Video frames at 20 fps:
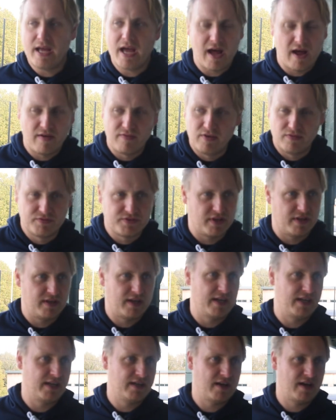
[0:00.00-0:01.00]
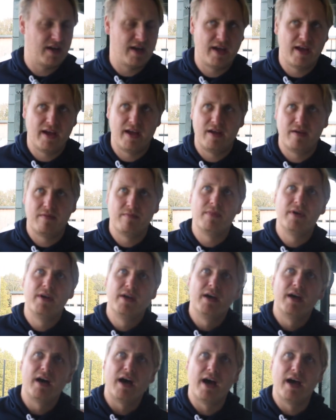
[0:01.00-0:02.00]
Yeah, I've loved it. Like,
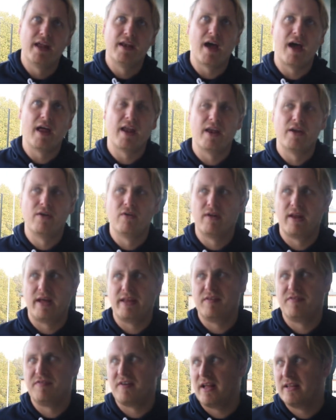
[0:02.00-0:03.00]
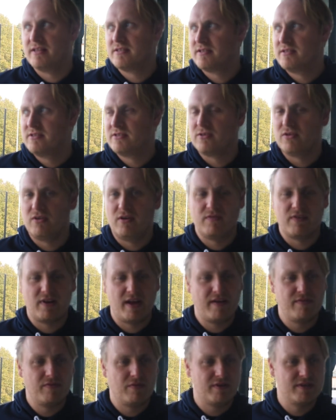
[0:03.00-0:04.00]
and I know like the fans and sort of
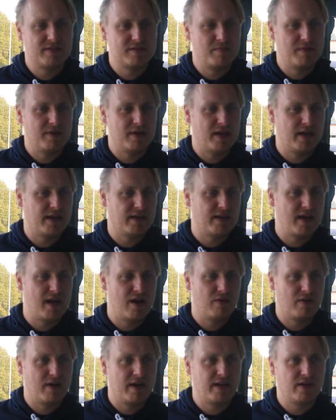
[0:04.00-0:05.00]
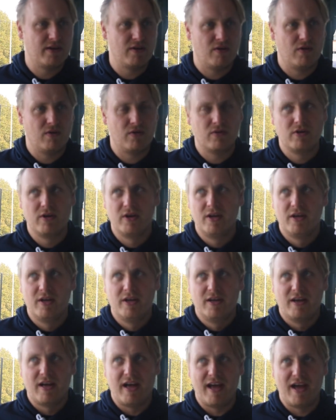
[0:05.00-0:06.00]
like everyone is a bit like now, like
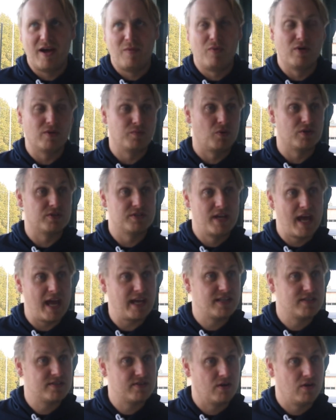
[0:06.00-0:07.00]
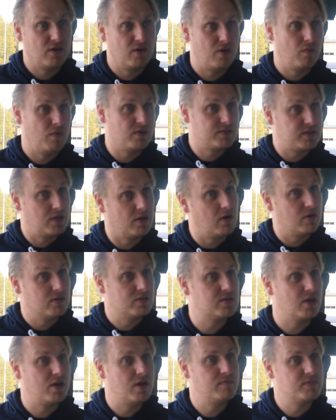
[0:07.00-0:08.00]
what's next, or what's the long
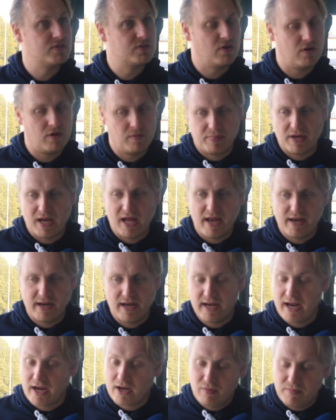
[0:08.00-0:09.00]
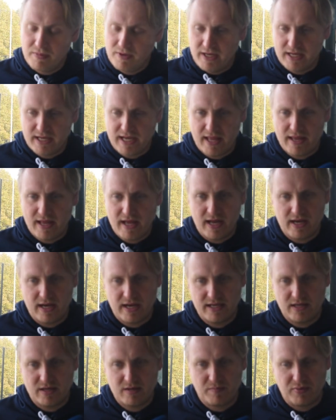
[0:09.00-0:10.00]
term sort of plan? And I completely get that.
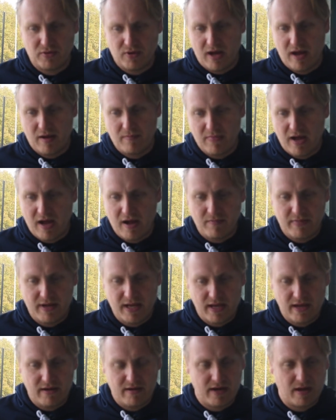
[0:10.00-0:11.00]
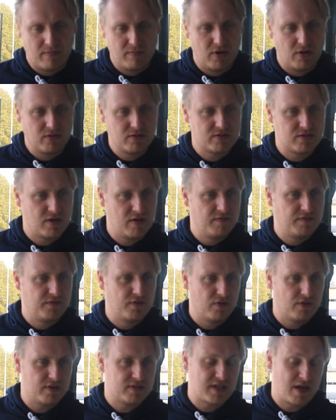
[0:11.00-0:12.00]
Like, but I'm here and I'm long term
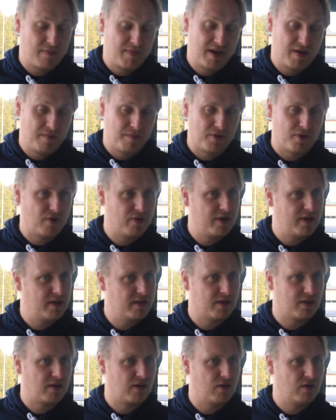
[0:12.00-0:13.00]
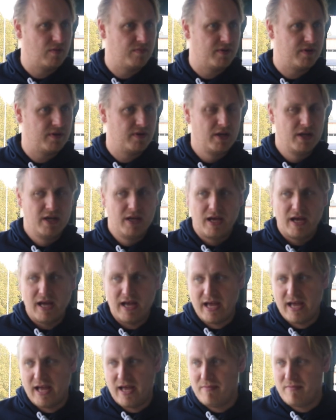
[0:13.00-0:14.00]
focused. I'm an employee of the club, and
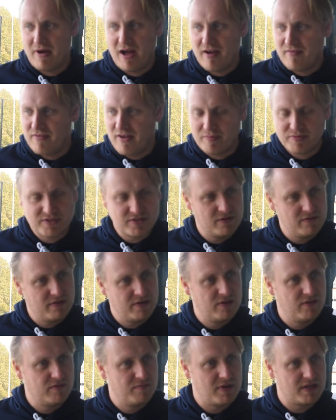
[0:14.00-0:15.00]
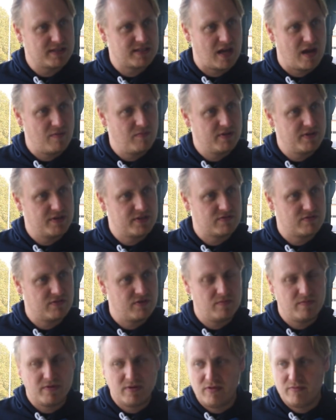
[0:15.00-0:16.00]
I've absolutely loved my time with this
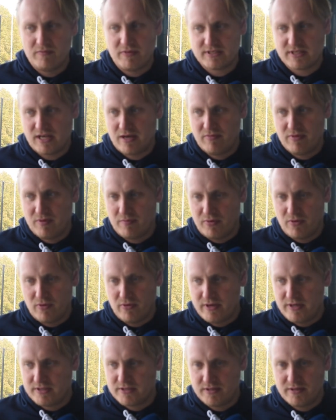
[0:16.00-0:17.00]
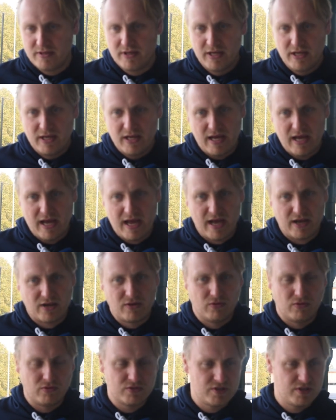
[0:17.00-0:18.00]
group and loved my time with the boys, and
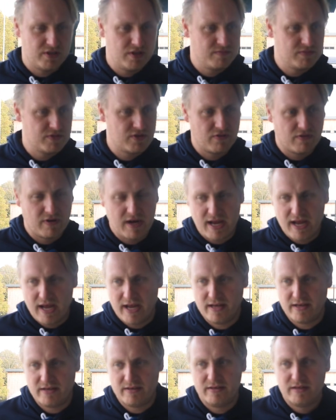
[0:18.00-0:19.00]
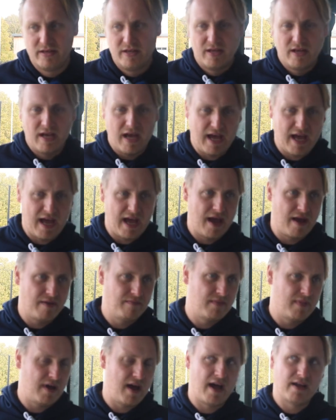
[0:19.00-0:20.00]
coaching them's great, and
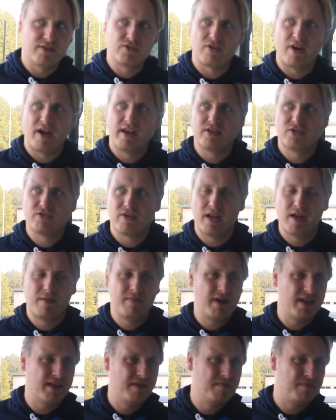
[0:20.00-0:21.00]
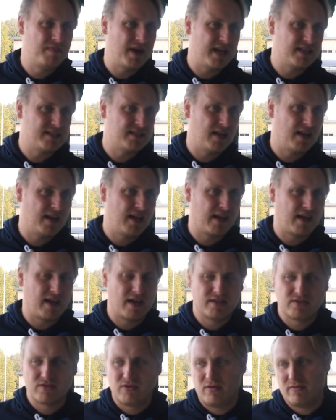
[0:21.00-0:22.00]
trying to make them better. Like I
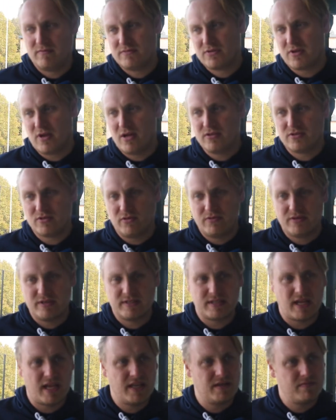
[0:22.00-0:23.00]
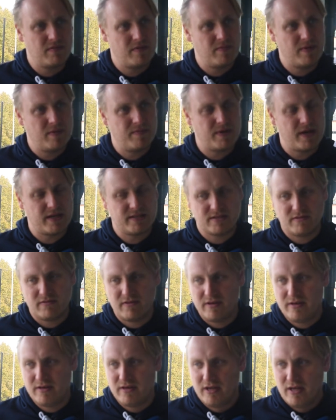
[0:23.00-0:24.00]
sort of starting to understand them a bit
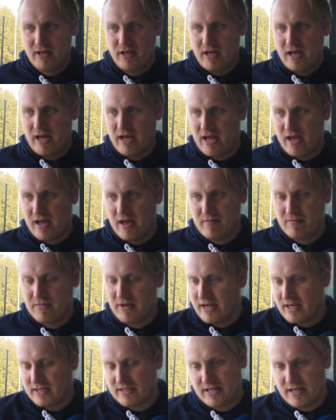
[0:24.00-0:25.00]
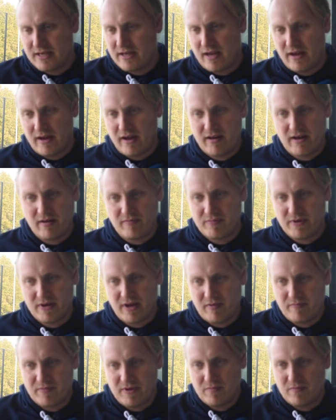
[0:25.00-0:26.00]
better, and like I said,
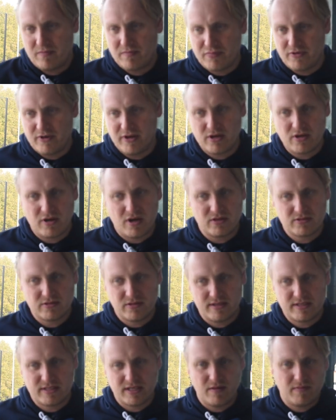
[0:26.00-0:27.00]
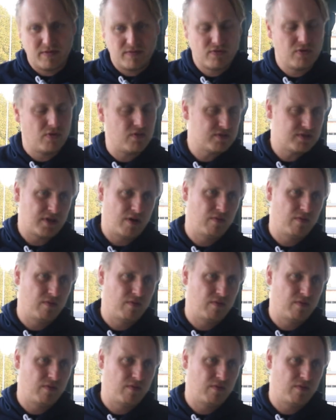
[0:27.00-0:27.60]
I've been putting cards on the table. Of course, I